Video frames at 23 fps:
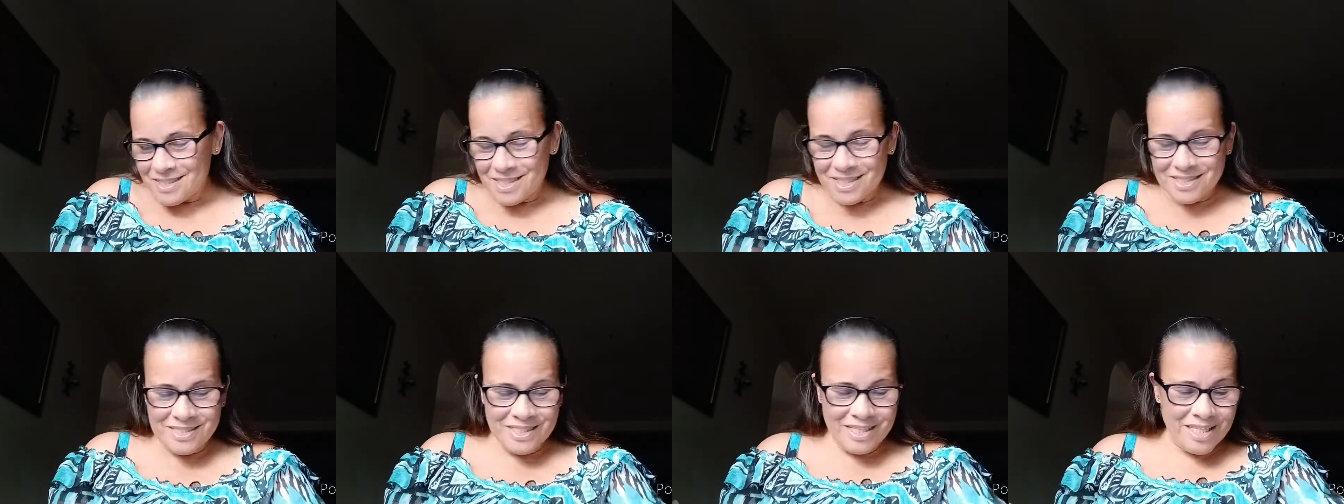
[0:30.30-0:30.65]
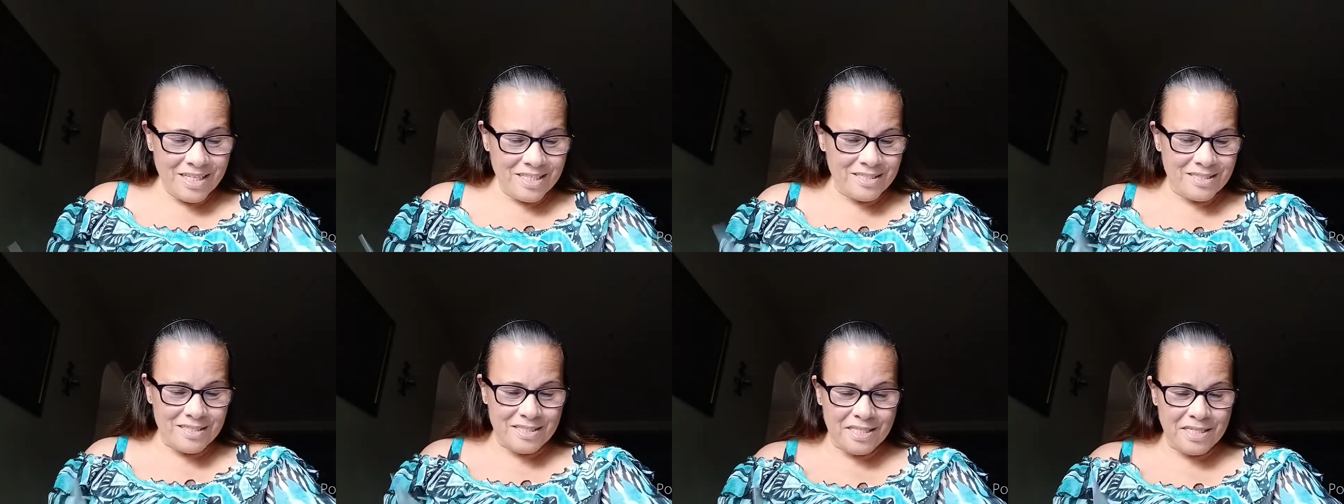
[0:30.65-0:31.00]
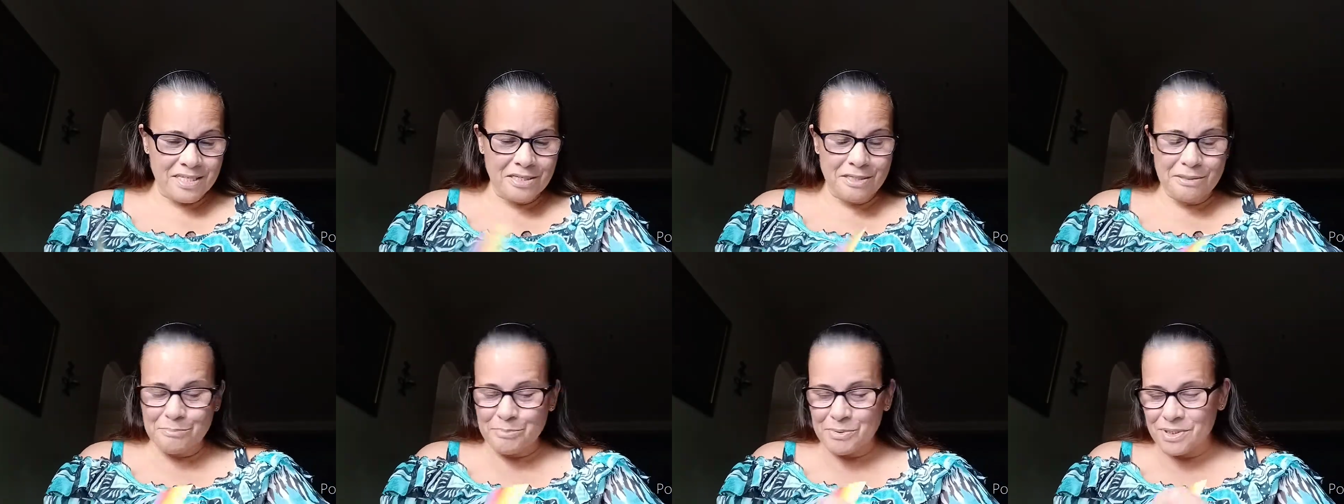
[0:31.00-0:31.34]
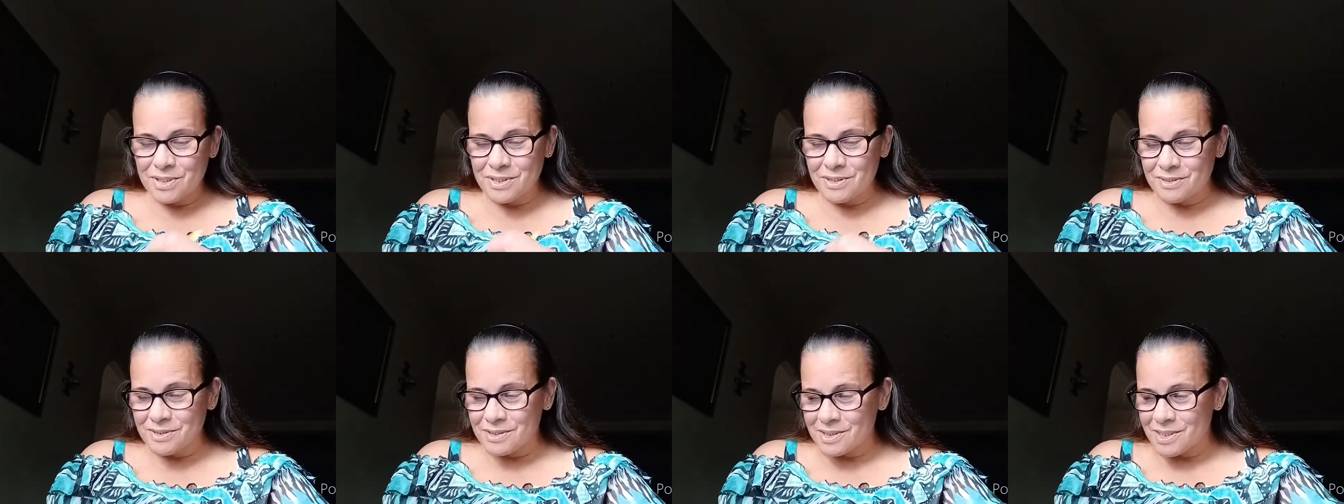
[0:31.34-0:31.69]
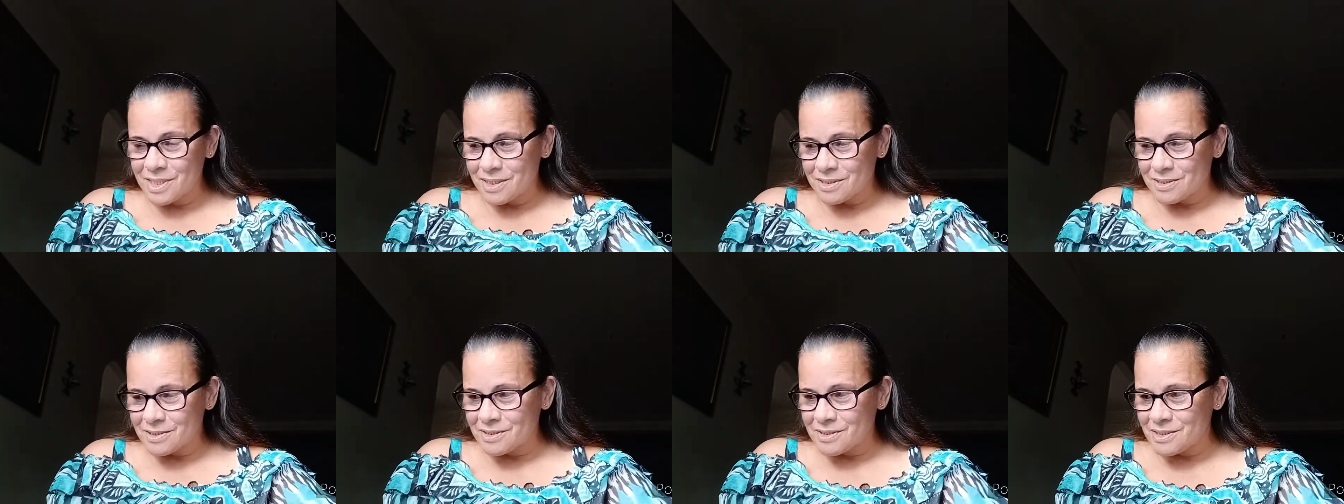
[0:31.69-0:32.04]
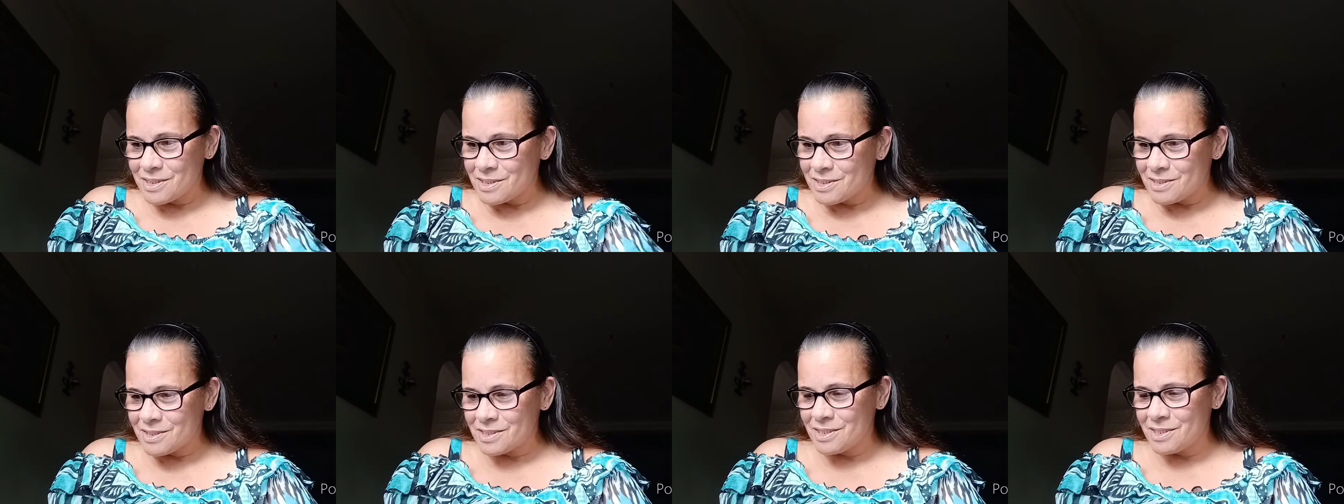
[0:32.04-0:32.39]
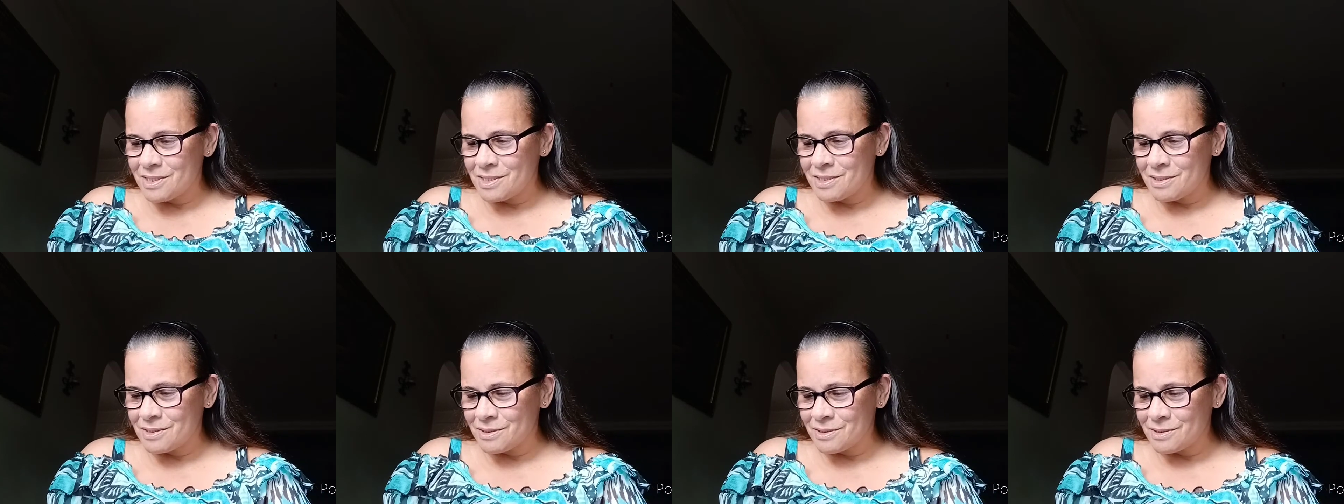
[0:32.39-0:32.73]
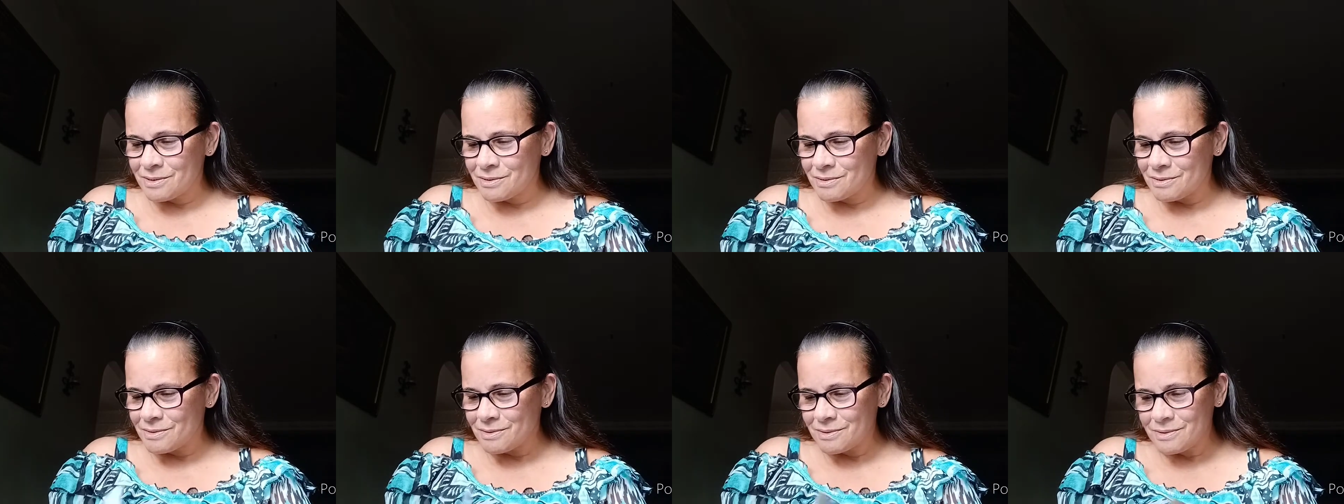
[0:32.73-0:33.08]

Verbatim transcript: It's a lot of tips and techniques here.